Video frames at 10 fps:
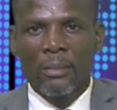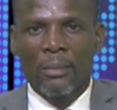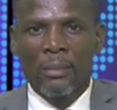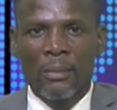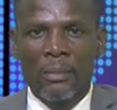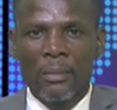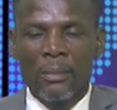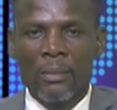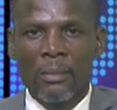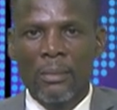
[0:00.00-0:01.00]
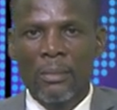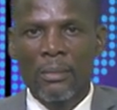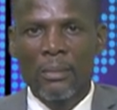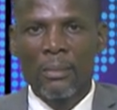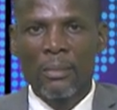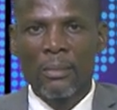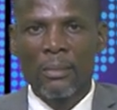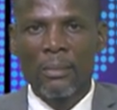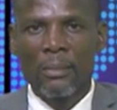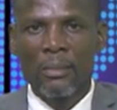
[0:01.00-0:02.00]

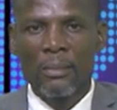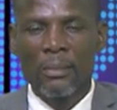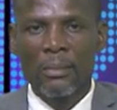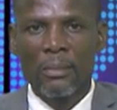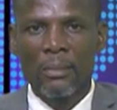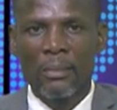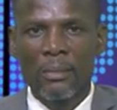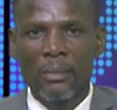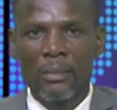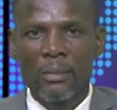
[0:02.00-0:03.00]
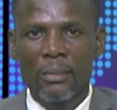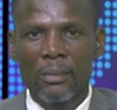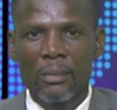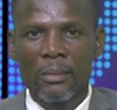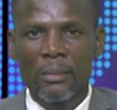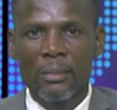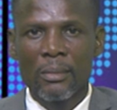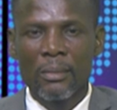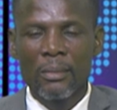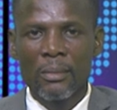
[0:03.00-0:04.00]

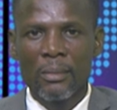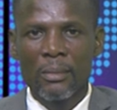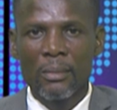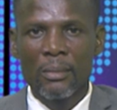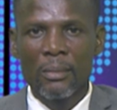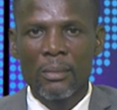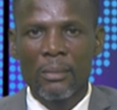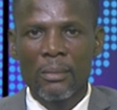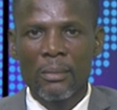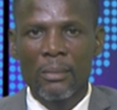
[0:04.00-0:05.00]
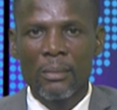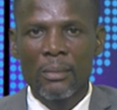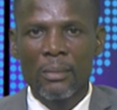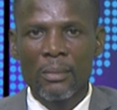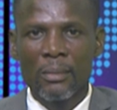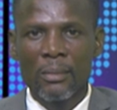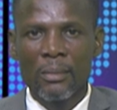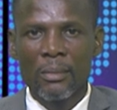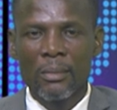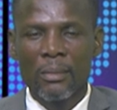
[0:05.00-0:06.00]

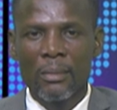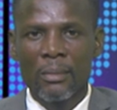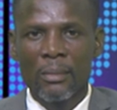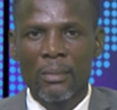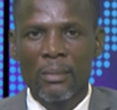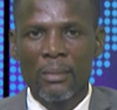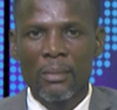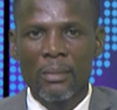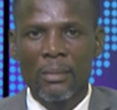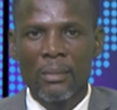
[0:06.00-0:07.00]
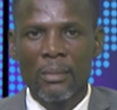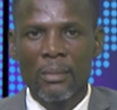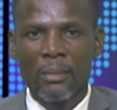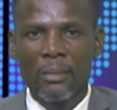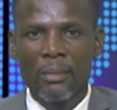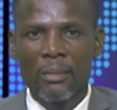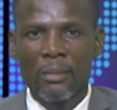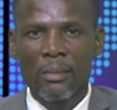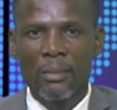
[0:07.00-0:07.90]
(not speaking)